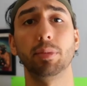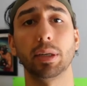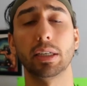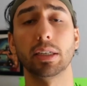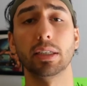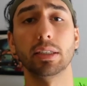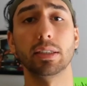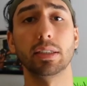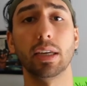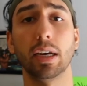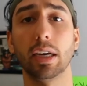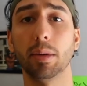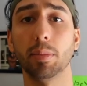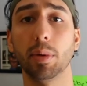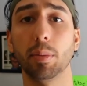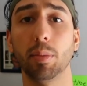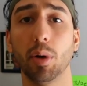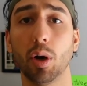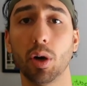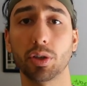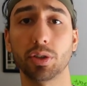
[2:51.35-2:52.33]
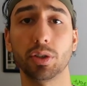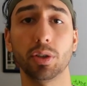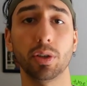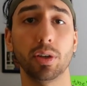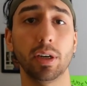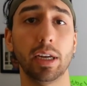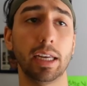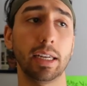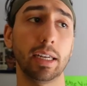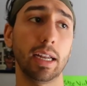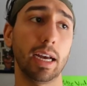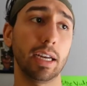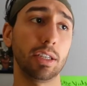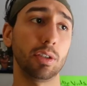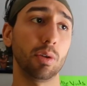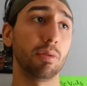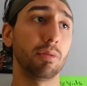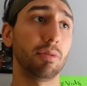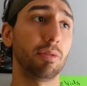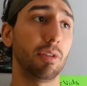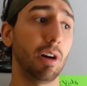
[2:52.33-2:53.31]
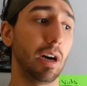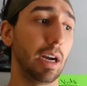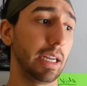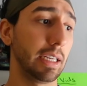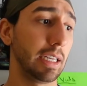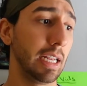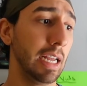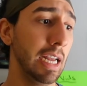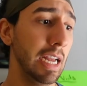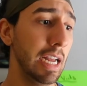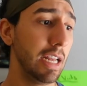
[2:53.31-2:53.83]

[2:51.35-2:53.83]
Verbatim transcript: because I'm a boxer, and I don't find